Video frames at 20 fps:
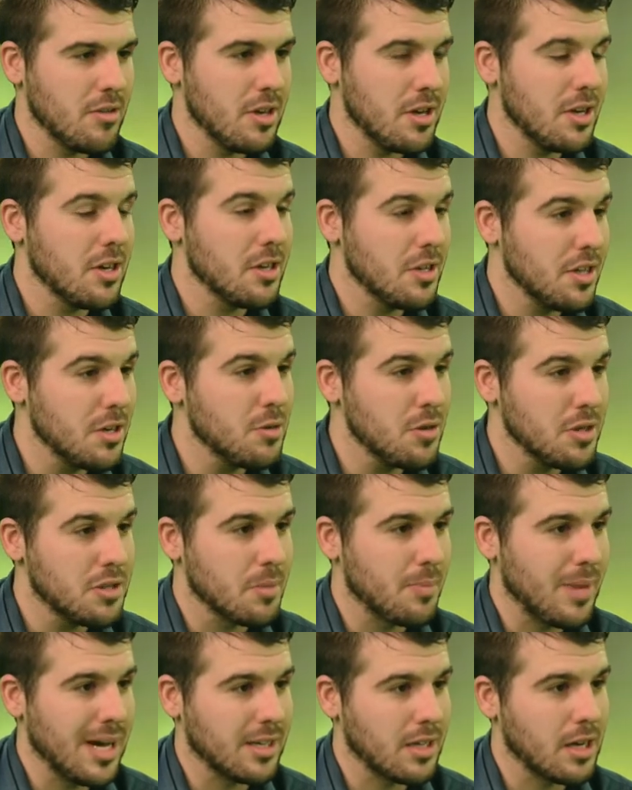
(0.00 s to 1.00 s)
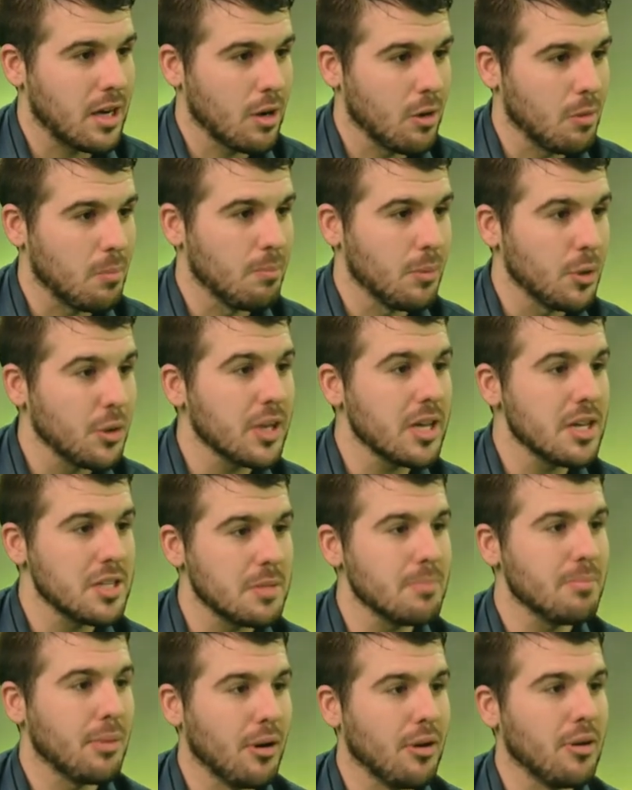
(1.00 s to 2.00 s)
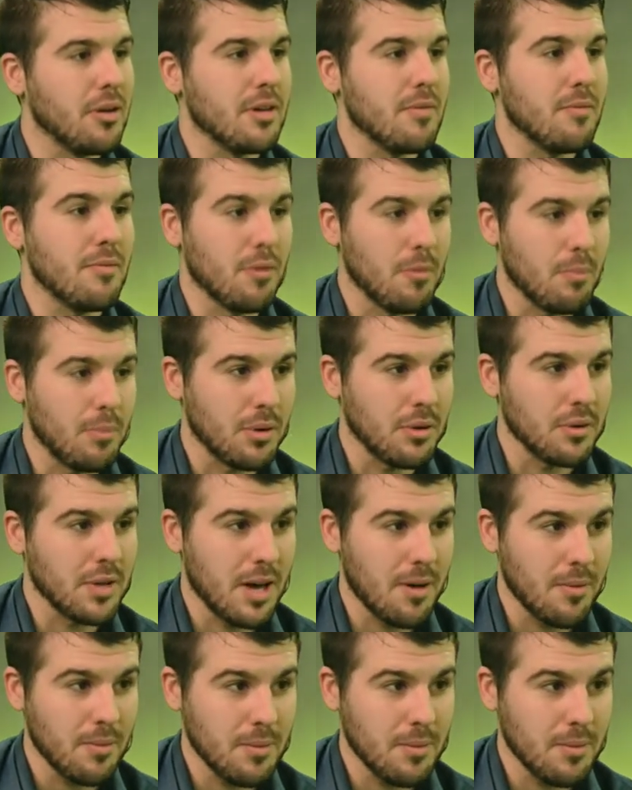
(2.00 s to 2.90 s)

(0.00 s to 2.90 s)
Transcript: You need to back a club. Money is important in football now.